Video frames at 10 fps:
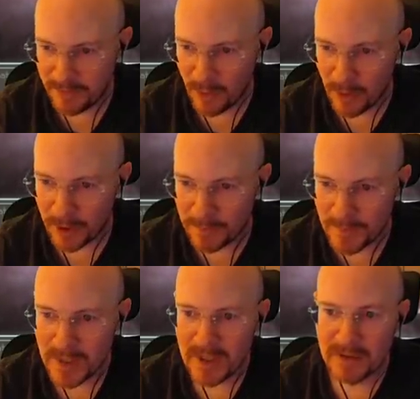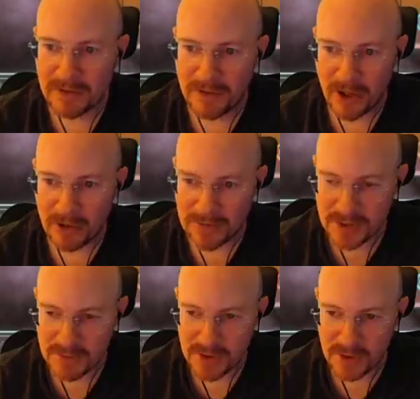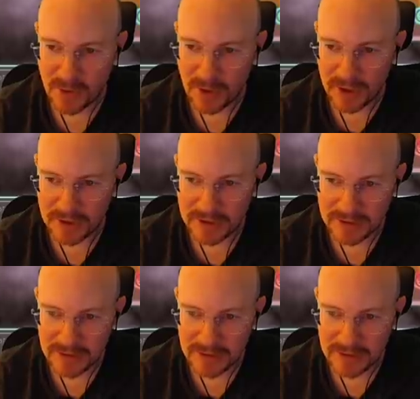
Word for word: form, farm some score,